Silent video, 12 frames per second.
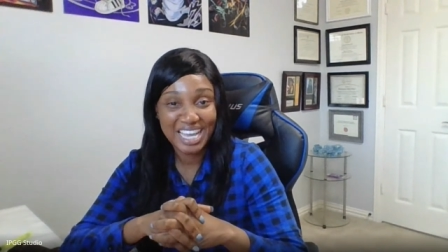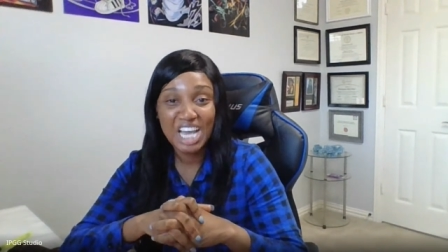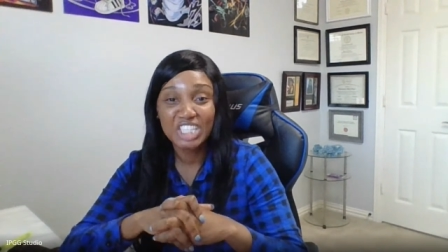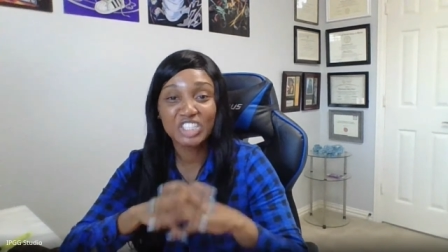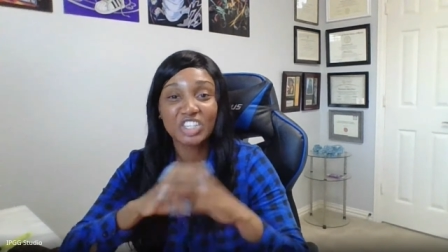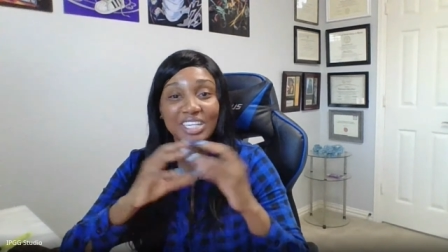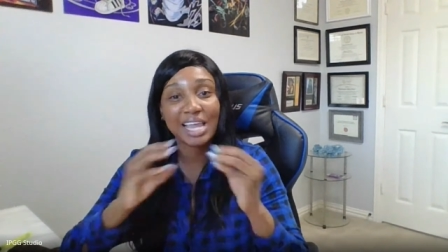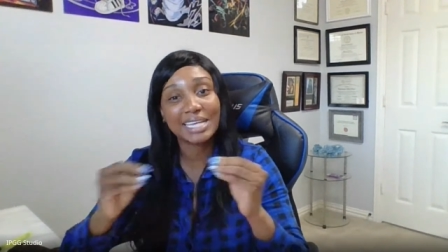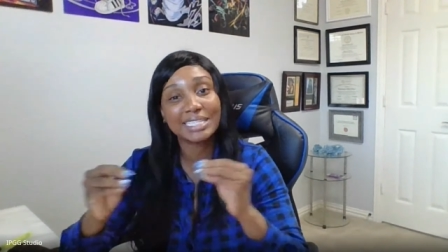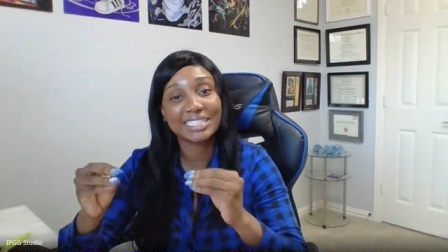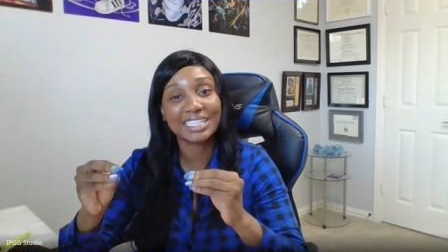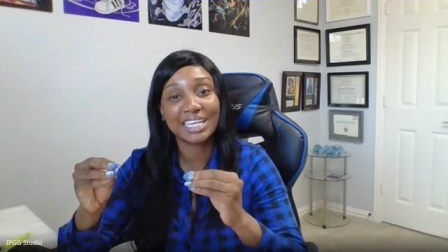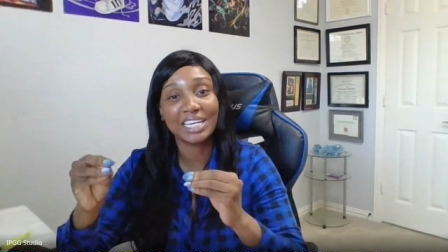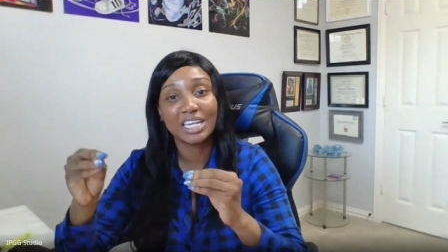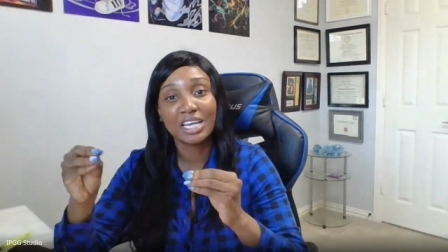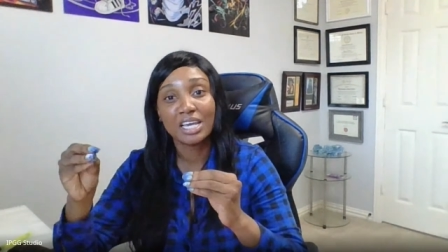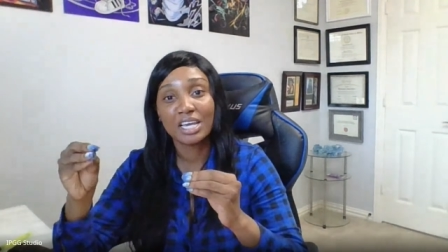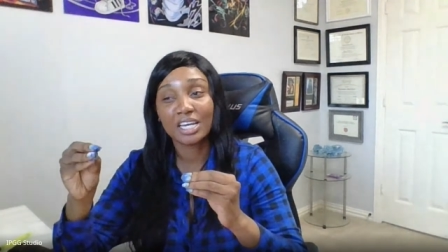Your legacy
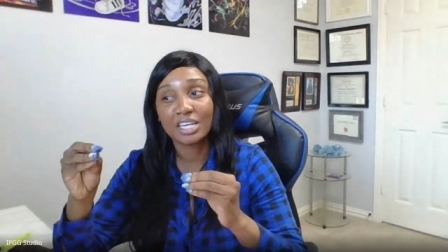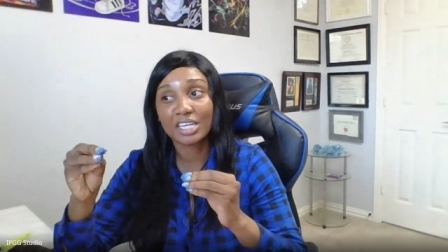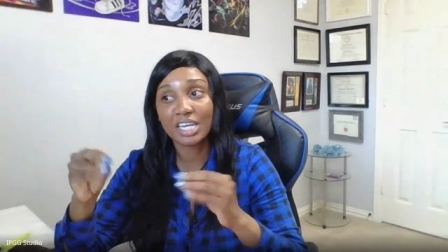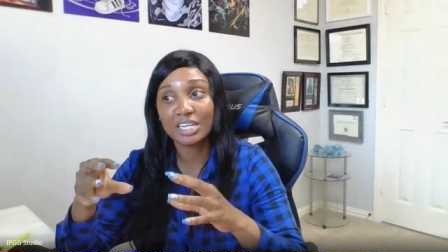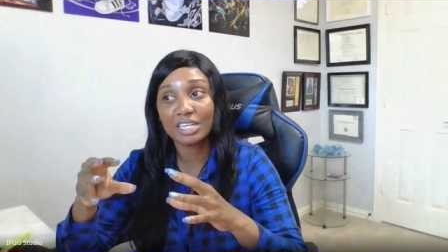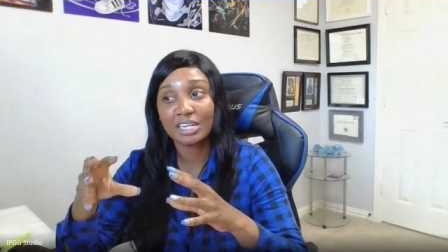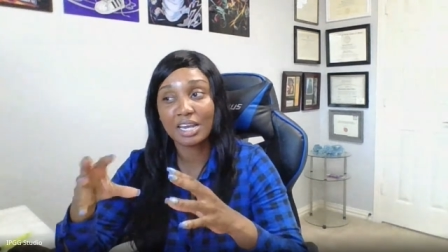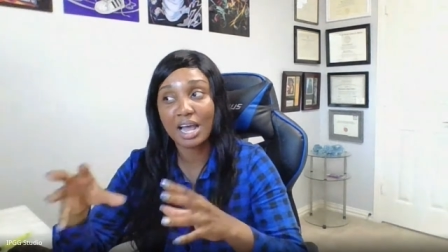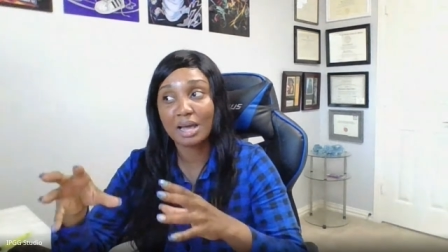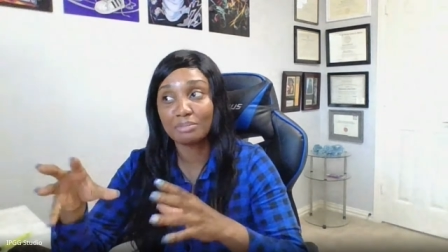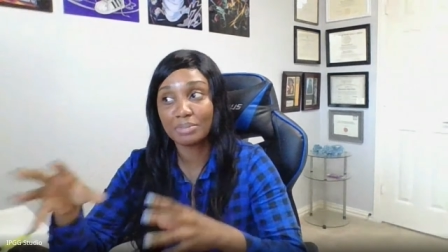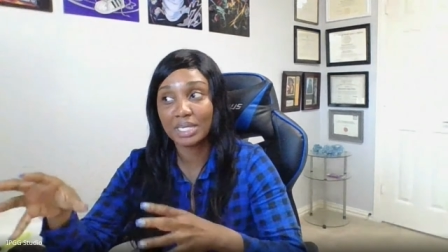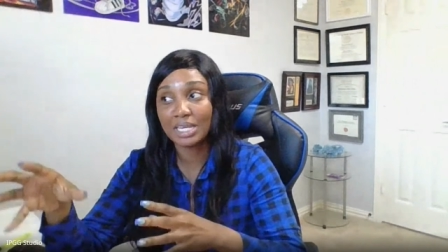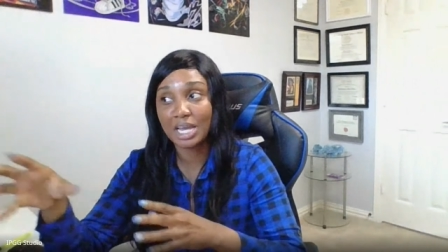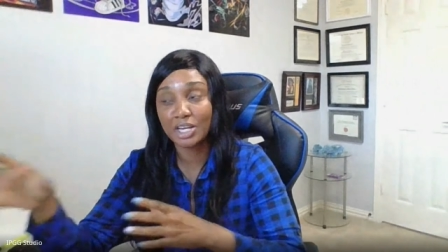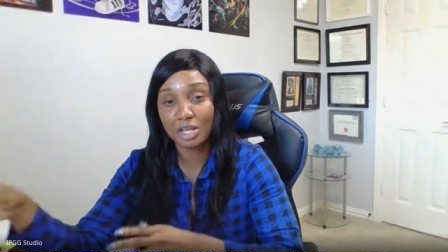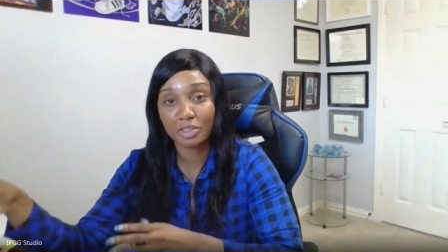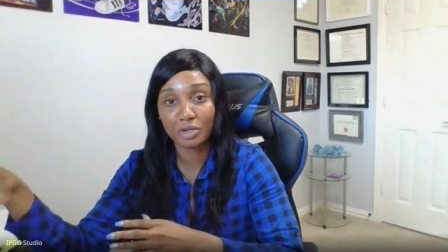cannot be
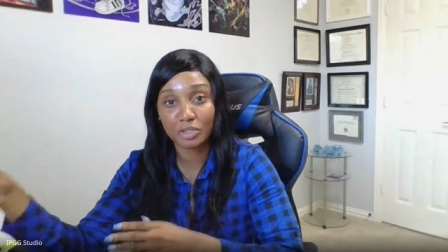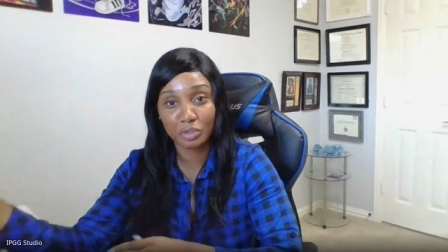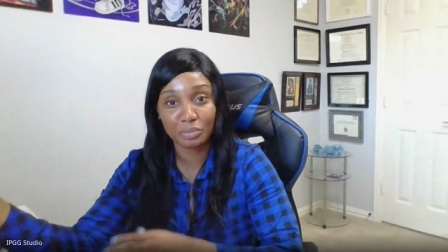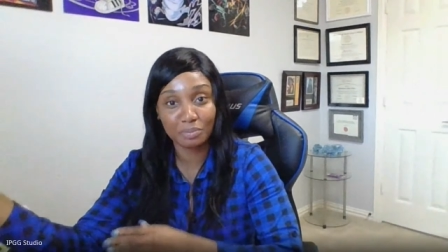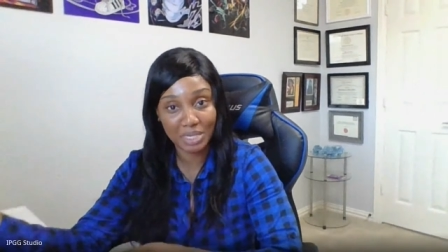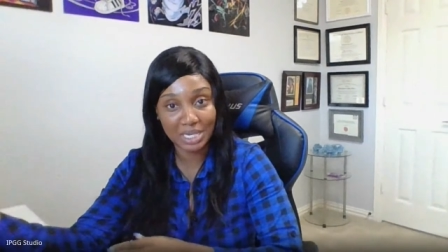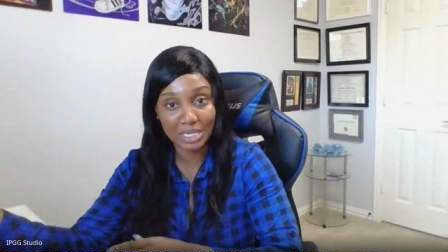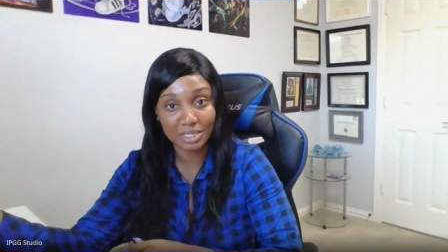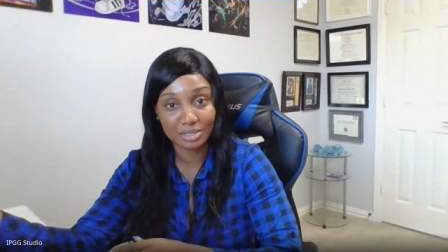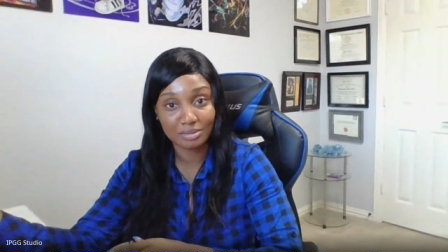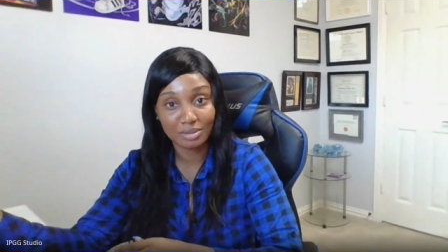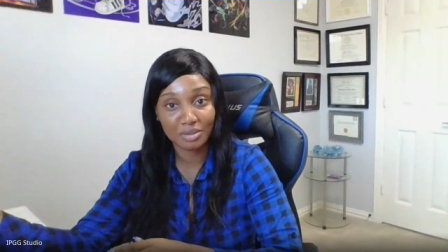another human being.